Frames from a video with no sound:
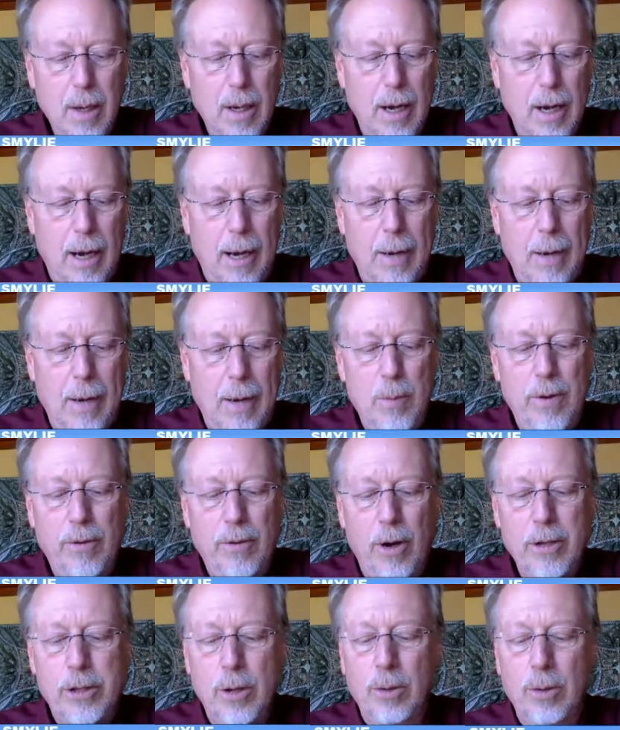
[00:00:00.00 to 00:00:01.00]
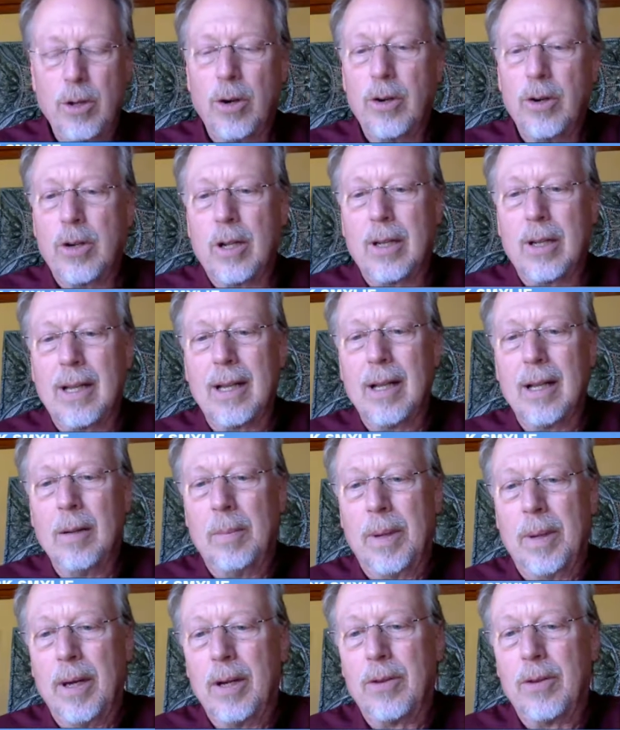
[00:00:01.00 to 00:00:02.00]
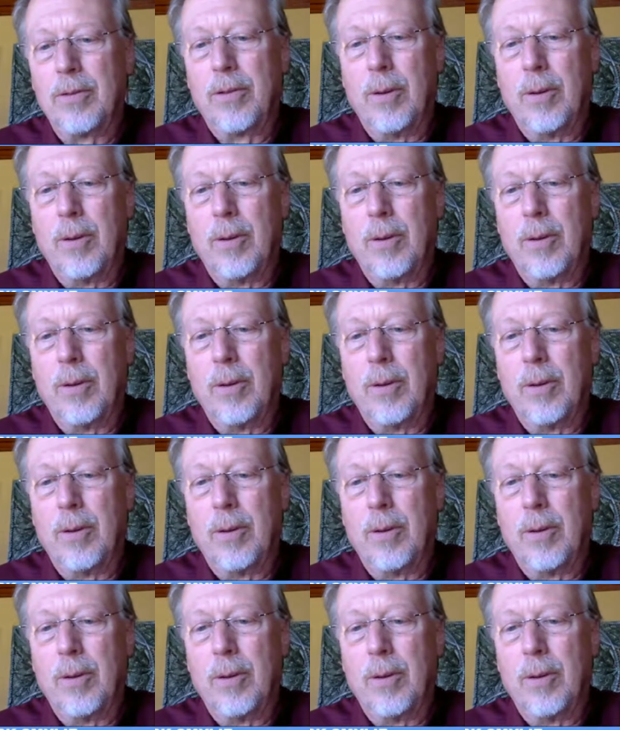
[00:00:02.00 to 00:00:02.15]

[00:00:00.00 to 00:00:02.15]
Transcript: We've also learned a little bit